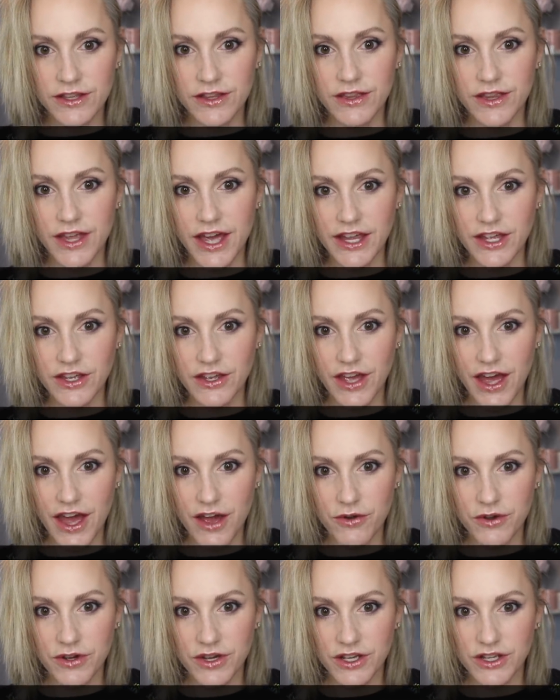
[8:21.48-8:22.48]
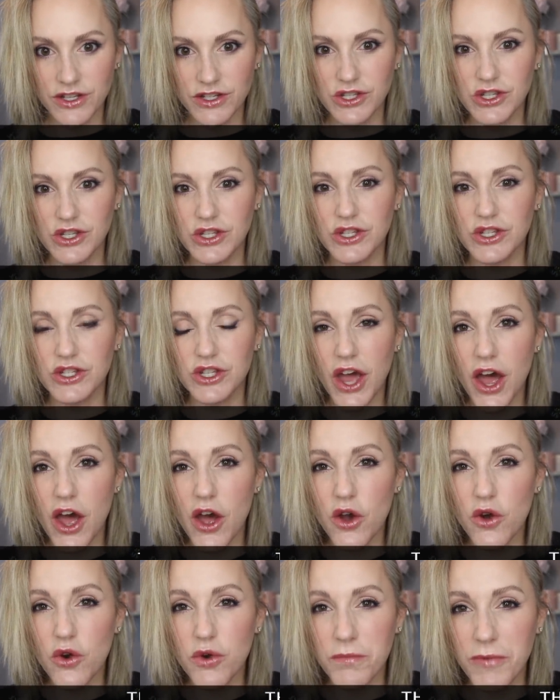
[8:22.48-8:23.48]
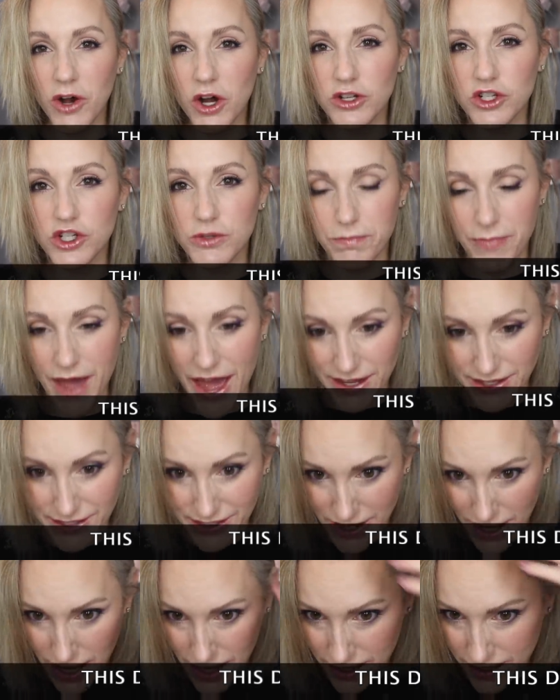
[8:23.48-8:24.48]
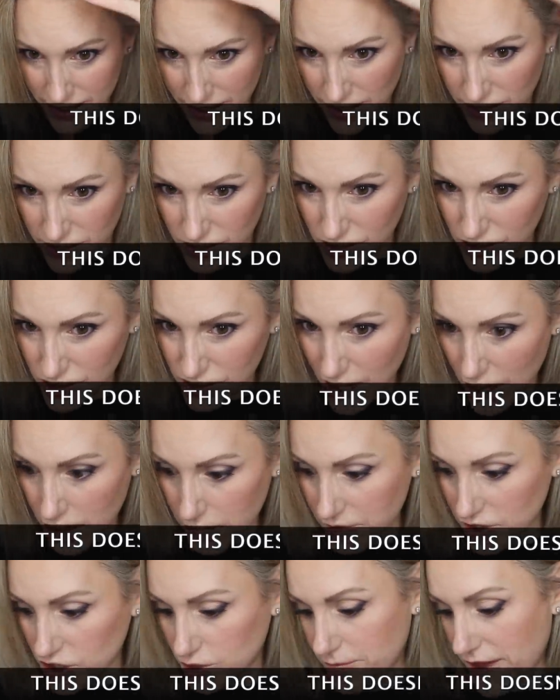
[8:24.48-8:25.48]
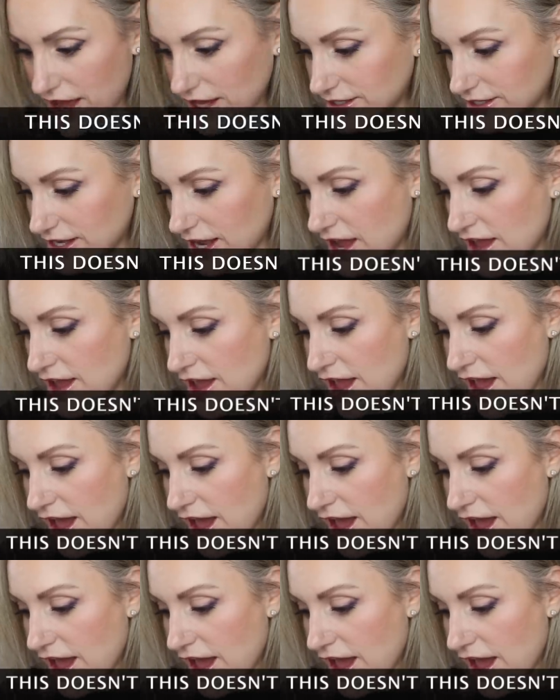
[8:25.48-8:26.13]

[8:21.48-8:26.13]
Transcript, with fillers: there you go so much better, so much better.